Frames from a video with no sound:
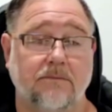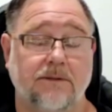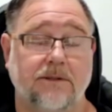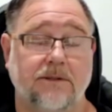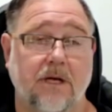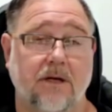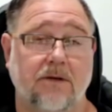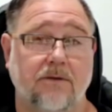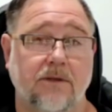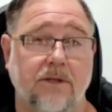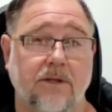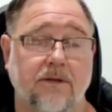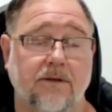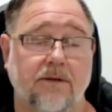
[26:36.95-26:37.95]
So
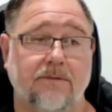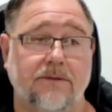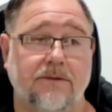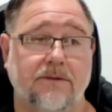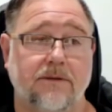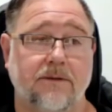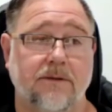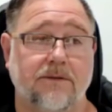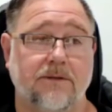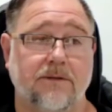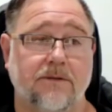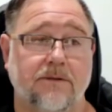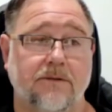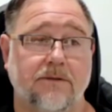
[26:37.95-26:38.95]

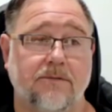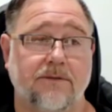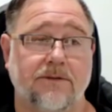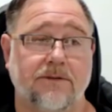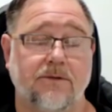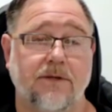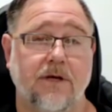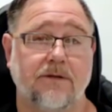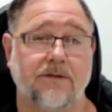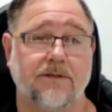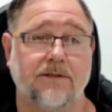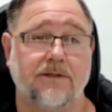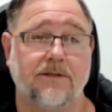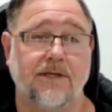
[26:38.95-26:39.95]
there was all
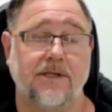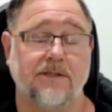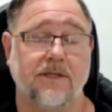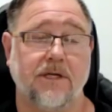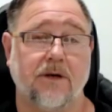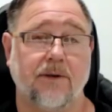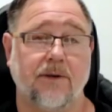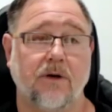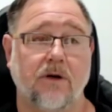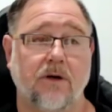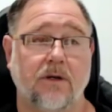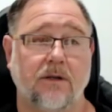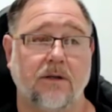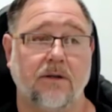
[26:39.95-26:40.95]
those things going
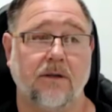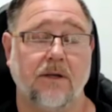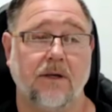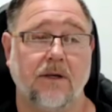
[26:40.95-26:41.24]
on,